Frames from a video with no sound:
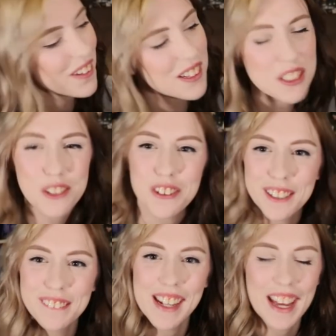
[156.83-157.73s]
wanted to do a
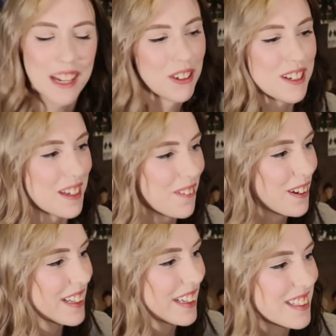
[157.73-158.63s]
Q&A because I
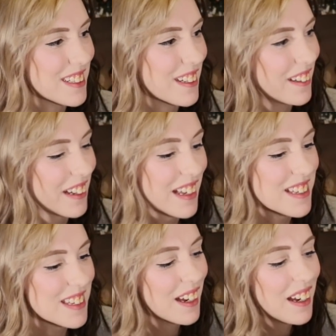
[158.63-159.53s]
wanted to get to know you
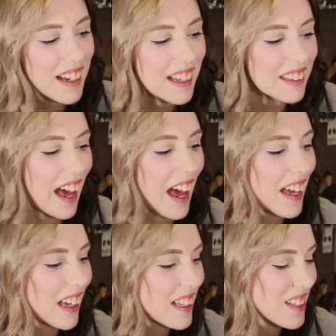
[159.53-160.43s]
guys.
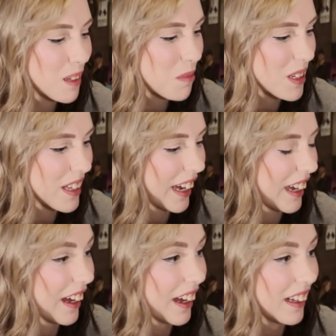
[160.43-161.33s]
That seems
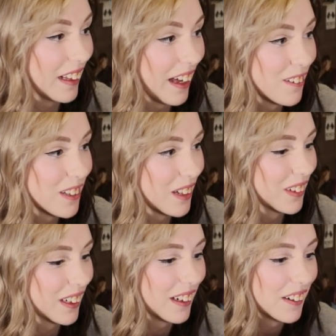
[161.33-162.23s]
like a lifetime
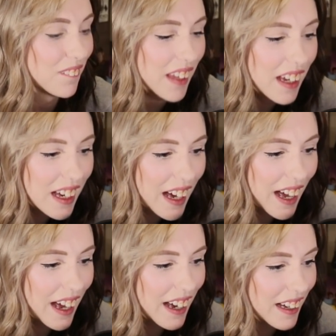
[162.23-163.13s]
ago.
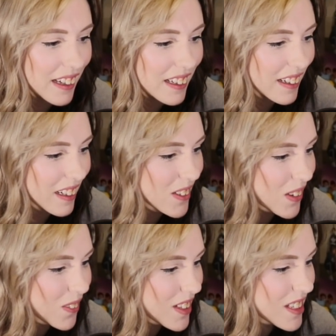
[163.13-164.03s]
And the next
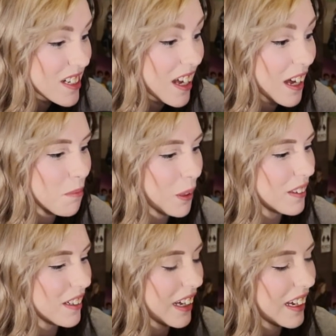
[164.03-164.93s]
one was Tempo.
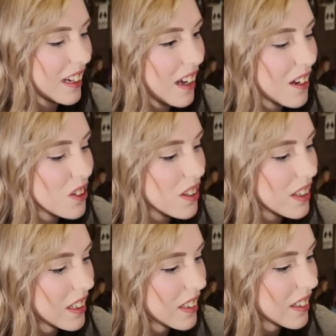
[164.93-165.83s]
Did I hit 100
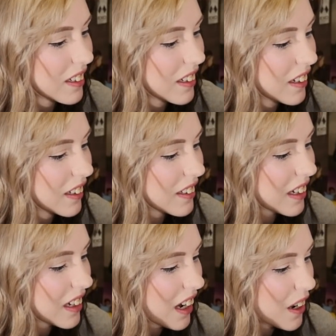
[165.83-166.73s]
then? Did I
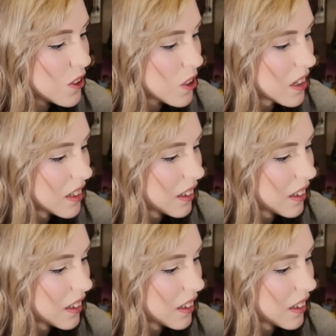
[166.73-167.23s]
hit 100? Oh,